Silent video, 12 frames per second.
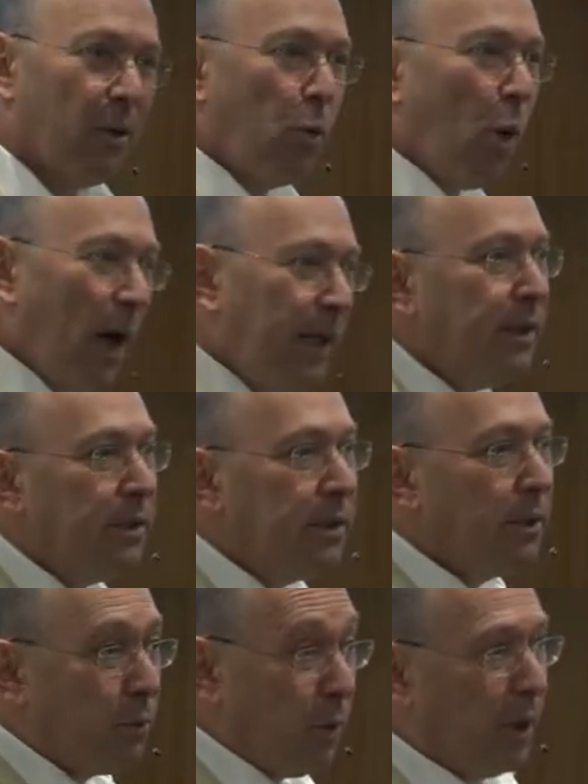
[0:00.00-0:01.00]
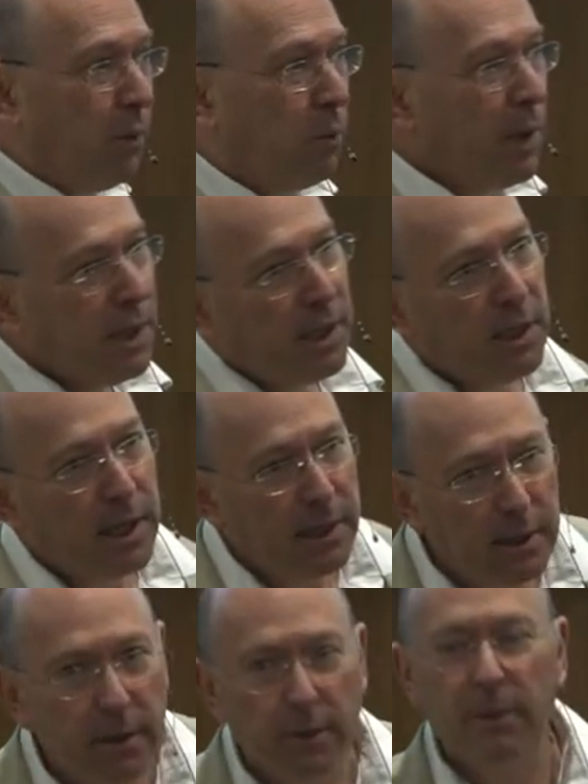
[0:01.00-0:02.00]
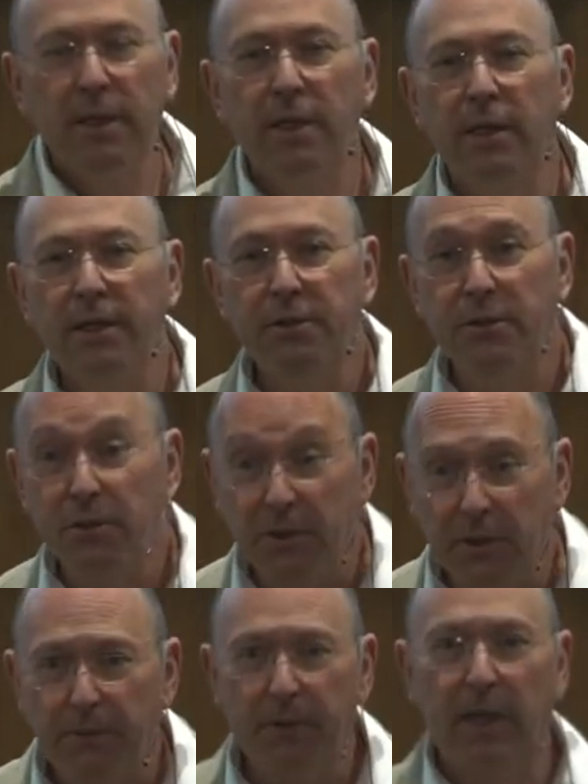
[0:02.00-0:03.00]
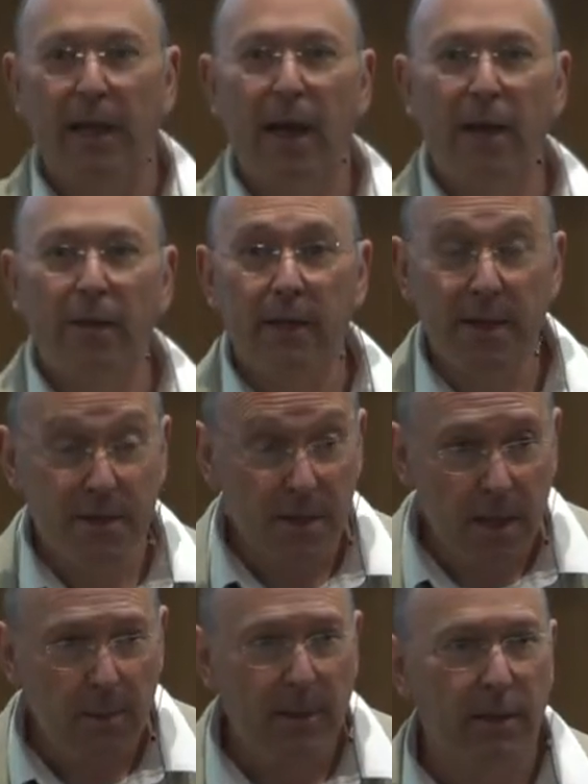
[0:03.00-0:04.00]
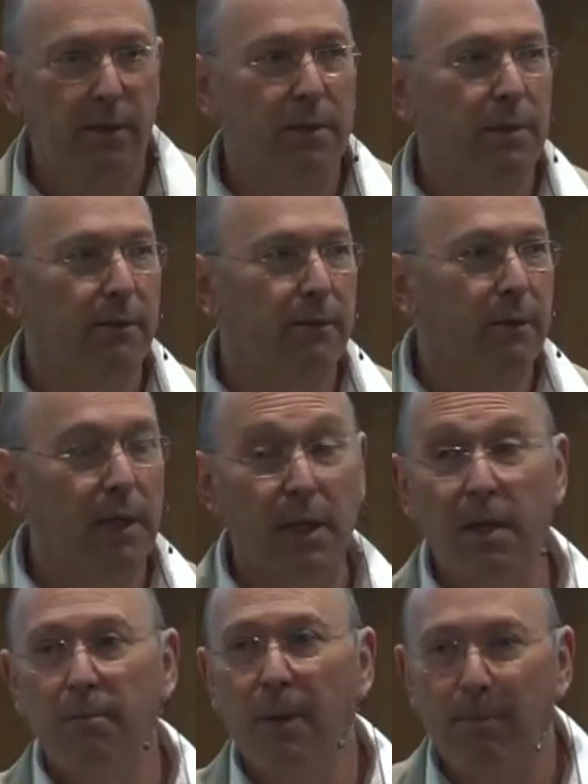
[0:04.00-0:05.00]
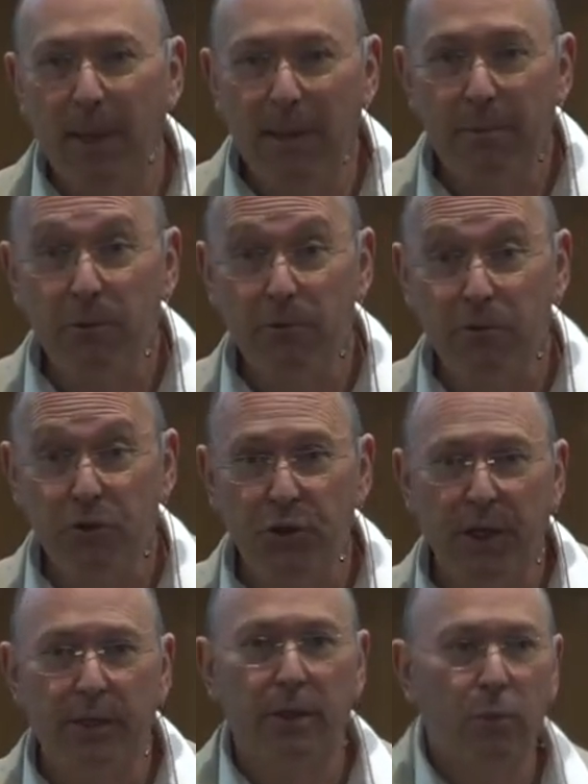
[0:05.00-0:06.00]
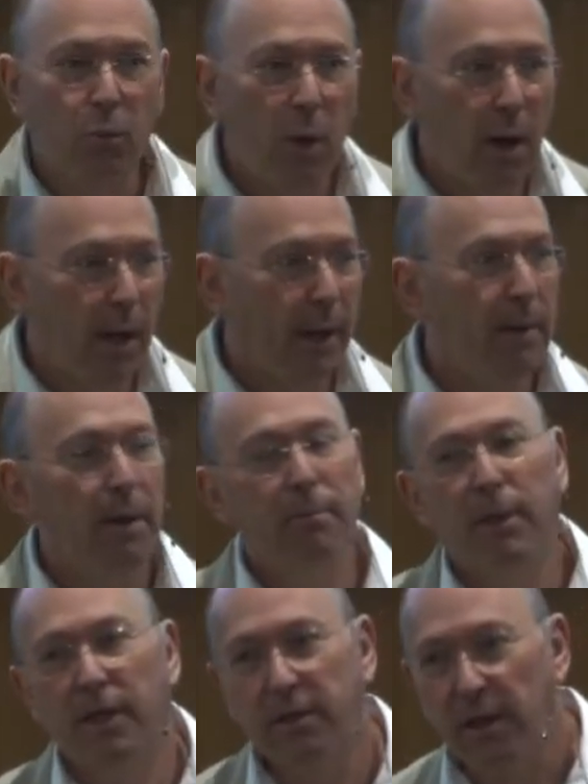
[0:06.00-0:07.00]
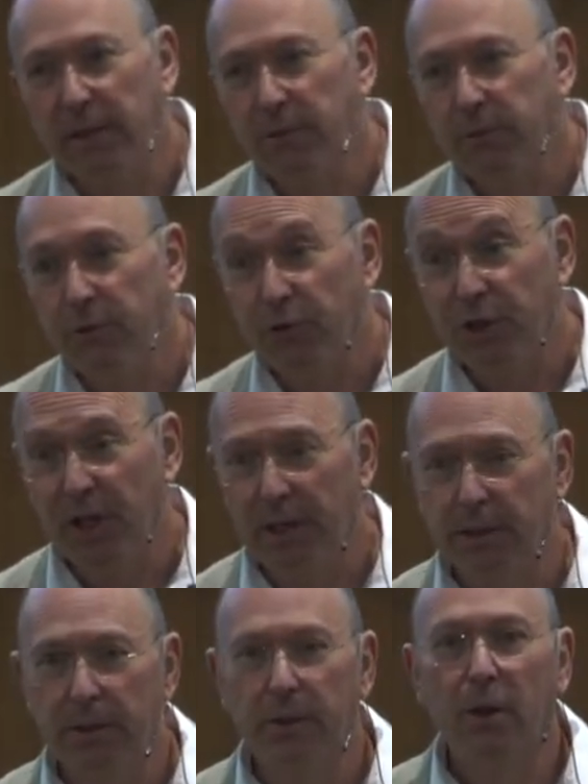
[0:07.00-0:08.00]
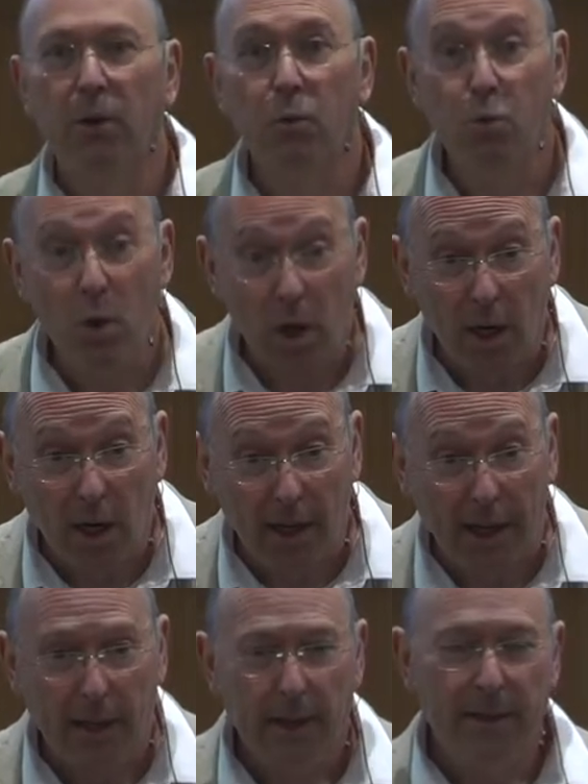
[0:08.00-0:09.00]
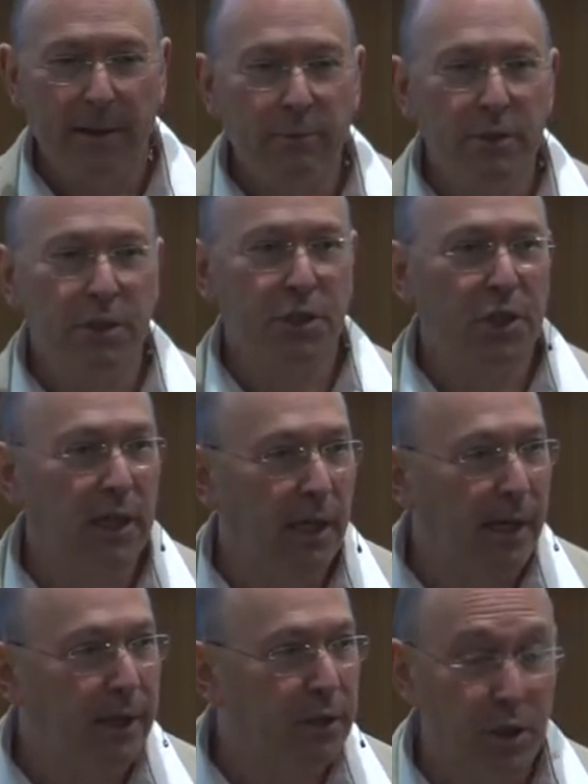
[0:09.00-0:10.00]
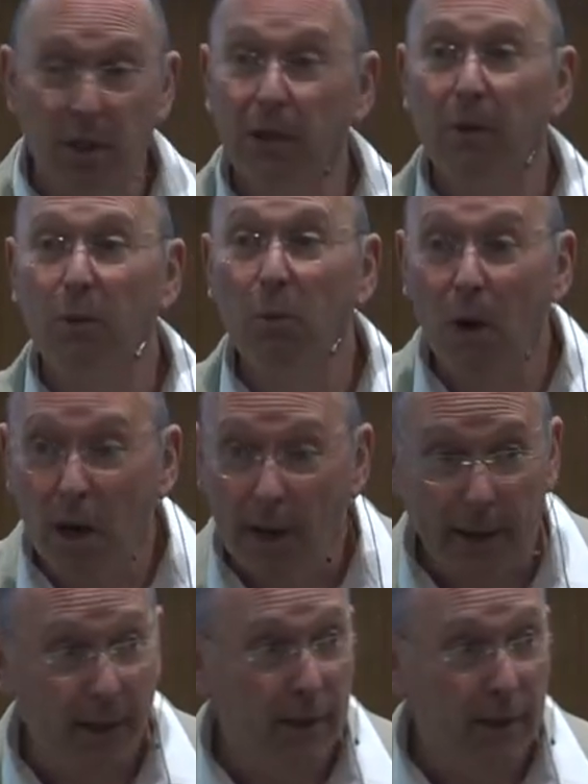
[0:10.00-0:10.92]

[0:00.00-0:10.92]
Why didn't it work? What can I learn? What can I do differently? How can I think about this differently? My paper was rejected. Why? My grant was rejected. Why? That was a shit lecture. Why?